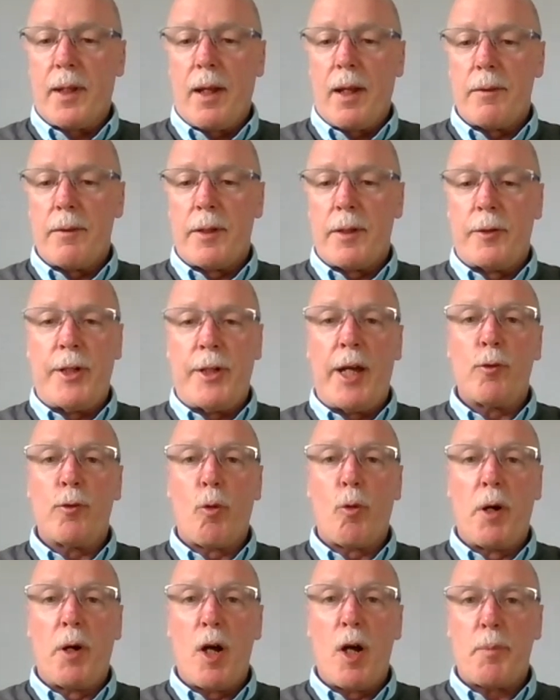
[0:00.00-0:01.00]
The
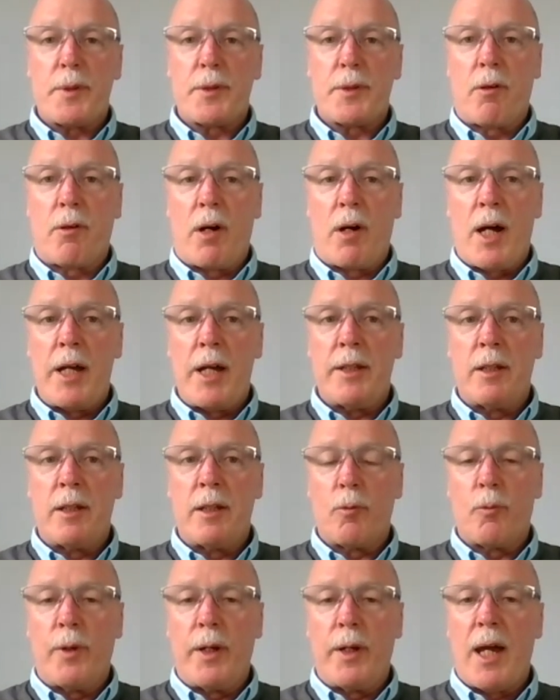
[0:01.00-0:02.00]
general purpose grade
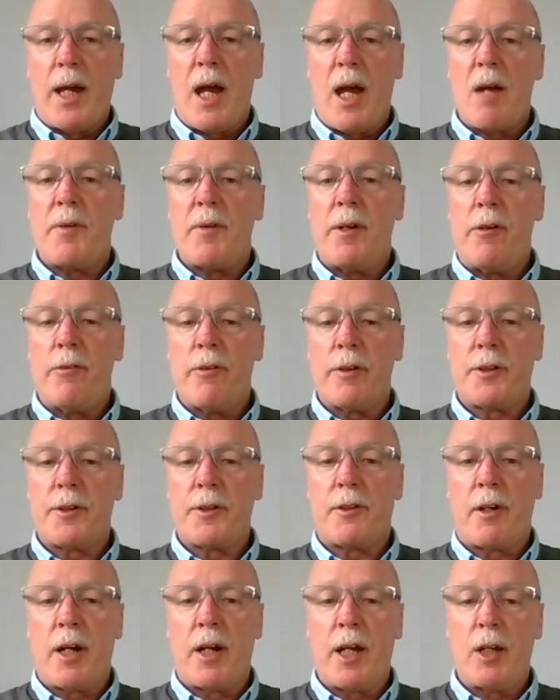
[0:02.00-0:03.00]
that we have here in
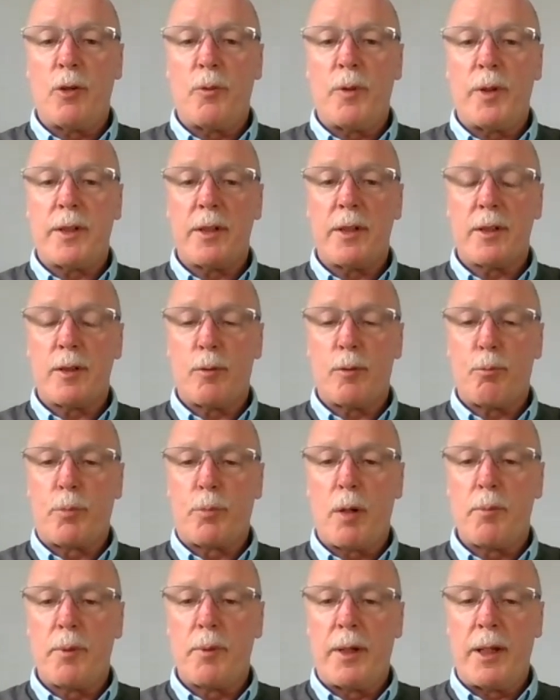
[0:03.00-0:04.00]
Australia, which is
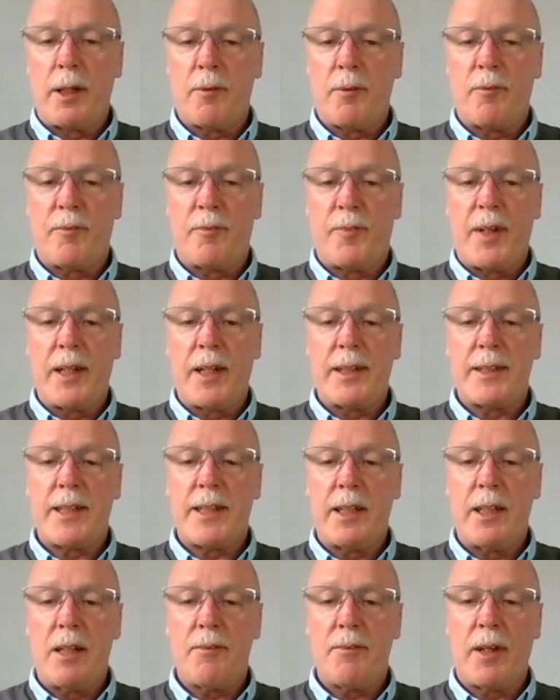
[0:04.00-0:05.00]
probably a fairly
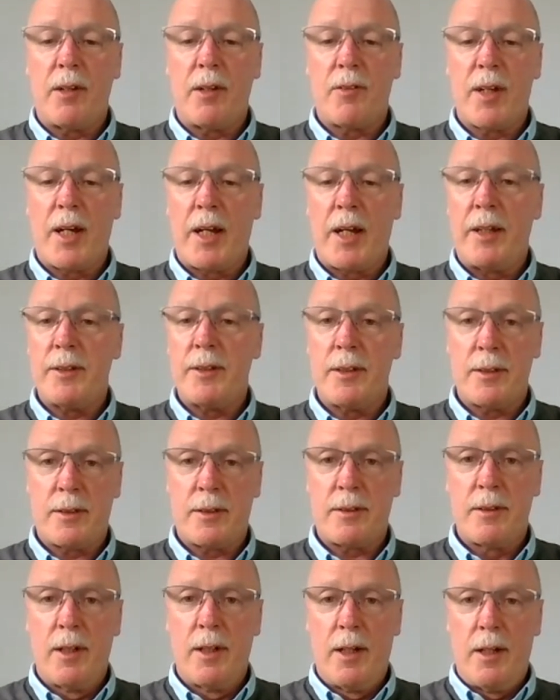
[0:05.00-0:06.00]
significant tonnage,
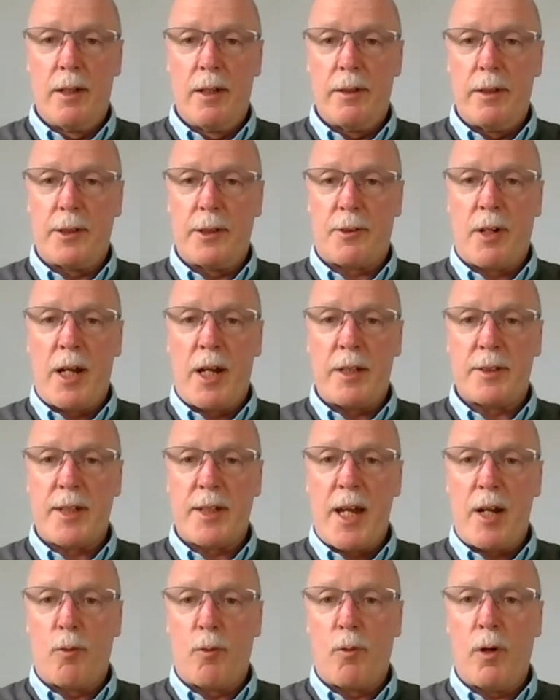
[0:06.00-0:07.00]
is the Australian
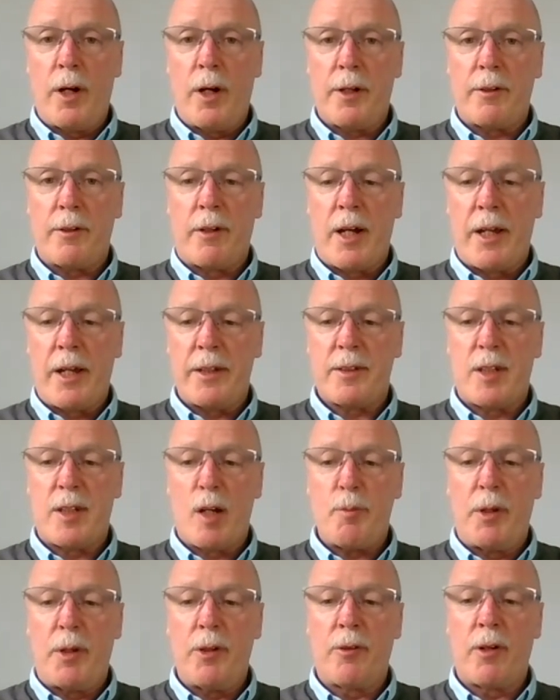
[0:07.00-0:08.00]
Standard White, or
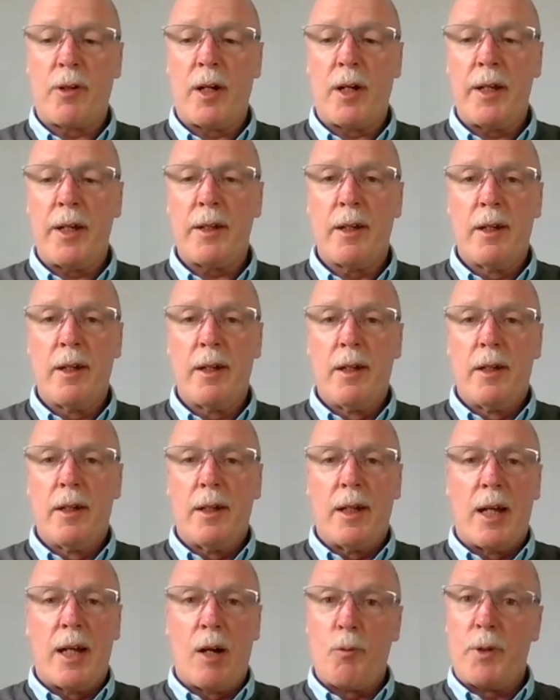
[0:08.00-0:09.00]
ASW grade,
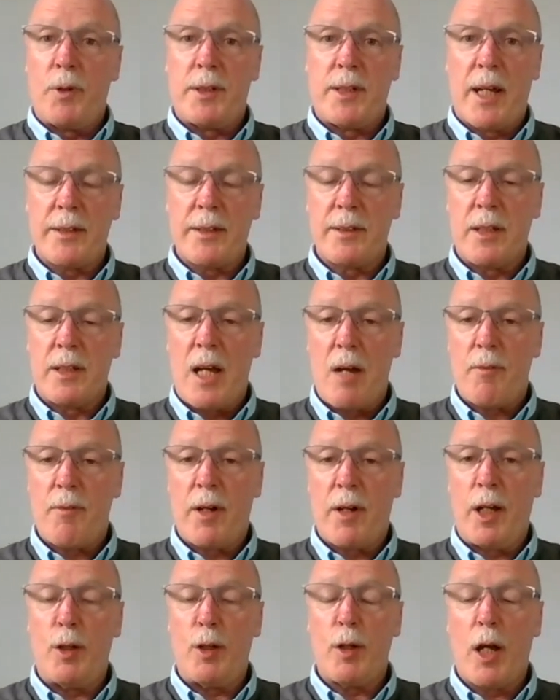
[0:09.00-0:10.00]
which doesn't have
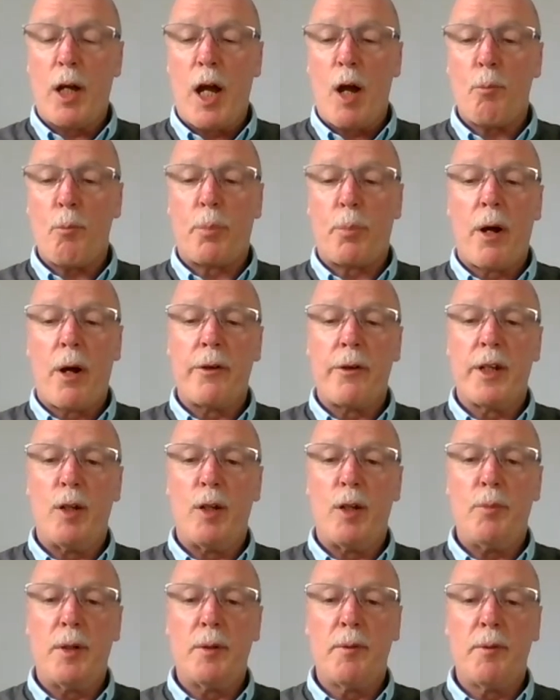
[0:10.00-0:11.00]
a
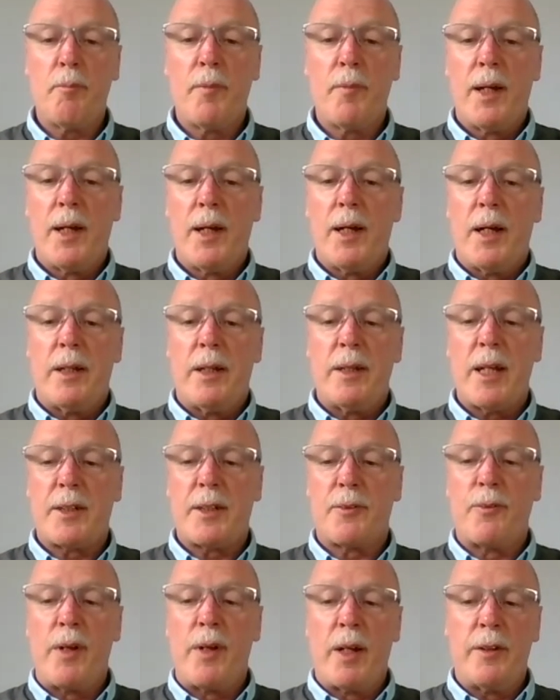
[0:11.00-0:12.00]
protein minimum, and
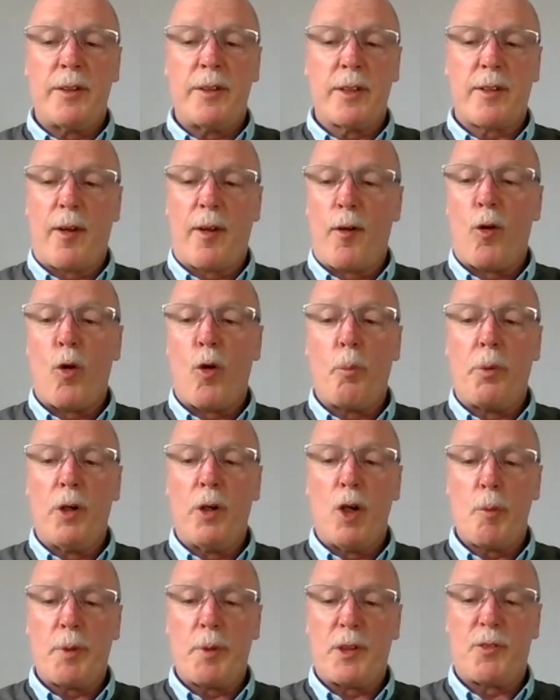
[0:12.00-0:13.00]
that's really just an
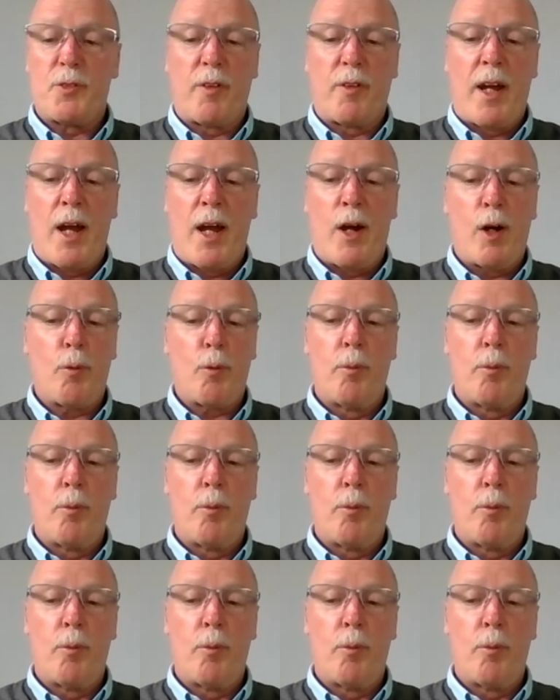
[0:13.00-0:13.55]
all-purpose flour.